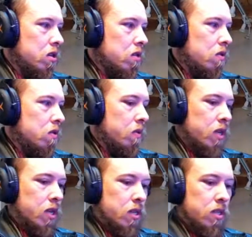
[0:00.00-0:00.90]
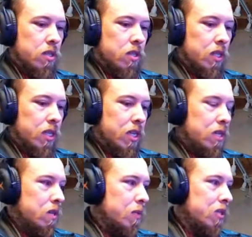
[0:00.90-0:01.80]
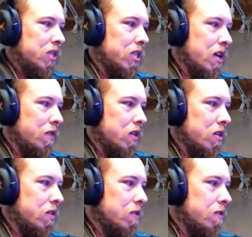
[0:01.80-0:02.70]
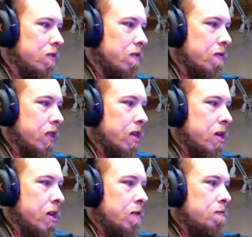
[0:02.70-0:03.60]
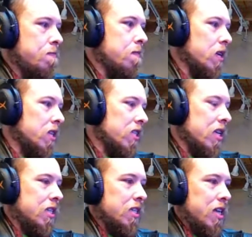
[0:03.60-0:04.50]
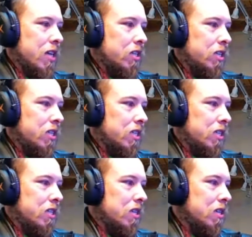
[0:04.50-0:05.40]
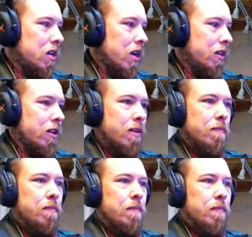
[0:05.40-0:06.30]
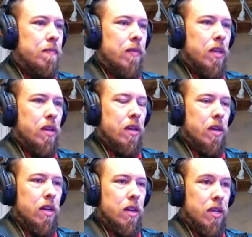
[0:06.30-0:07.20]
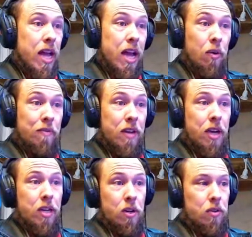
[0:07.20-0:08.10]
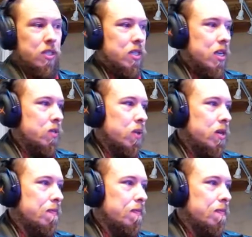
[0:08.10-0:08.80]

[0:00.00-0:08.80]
we want to delete number 7 because that doesn't actually exist. All right, good. Now we've got, oh, this is a nice one.